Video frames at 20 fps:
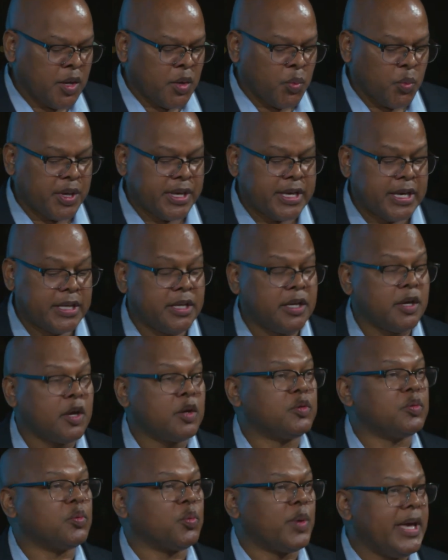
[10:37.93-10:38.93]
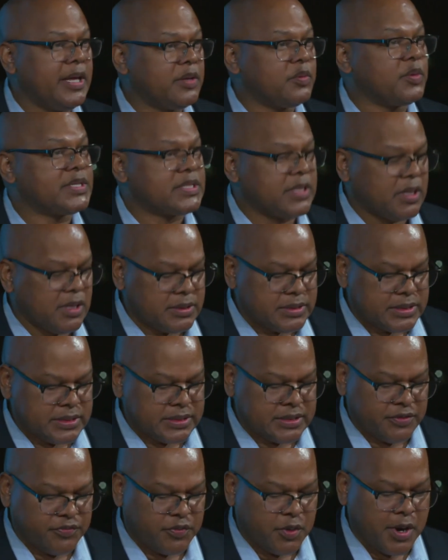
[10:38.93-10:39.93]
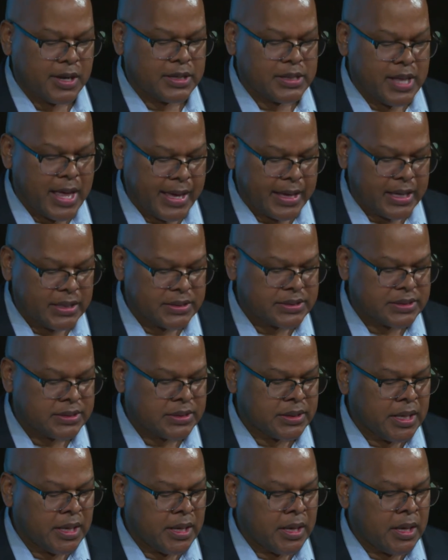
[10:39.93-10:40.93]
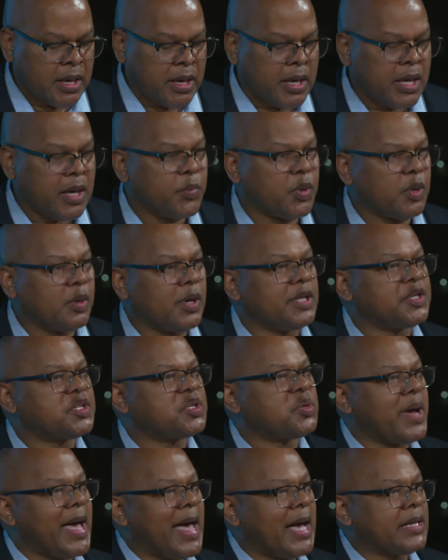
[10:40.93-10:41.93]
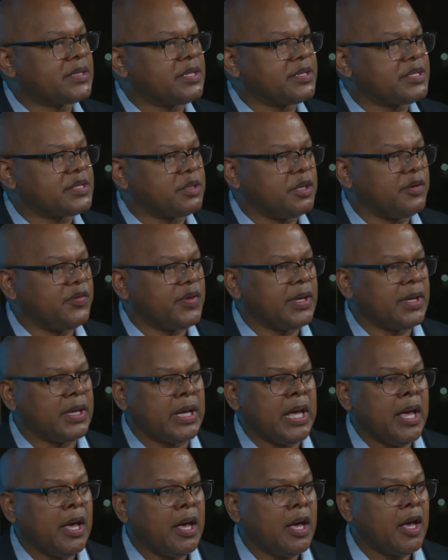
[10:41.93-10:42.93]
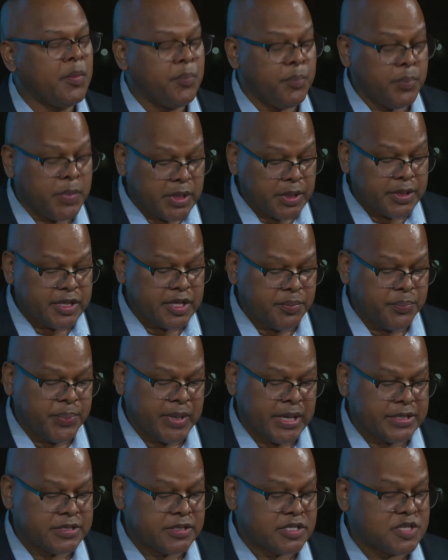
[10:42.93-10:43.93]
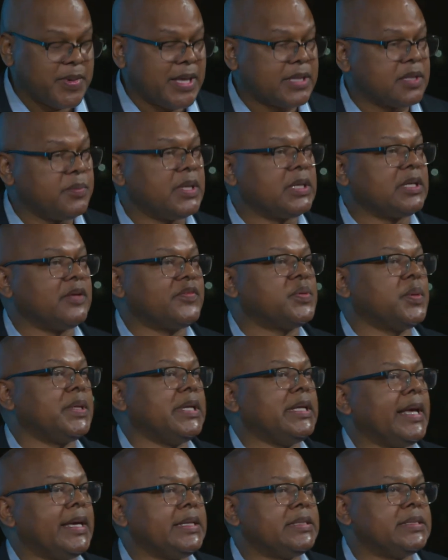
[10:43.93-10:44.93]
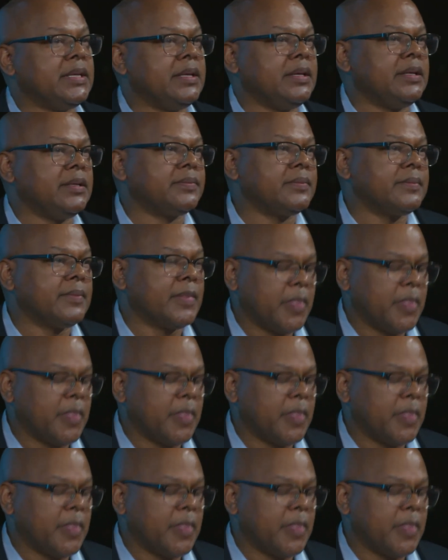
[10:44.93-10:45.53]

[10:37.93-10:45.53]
We're getting great results for our clients, and we're on track to serving 1 million patients by the middle of 2019.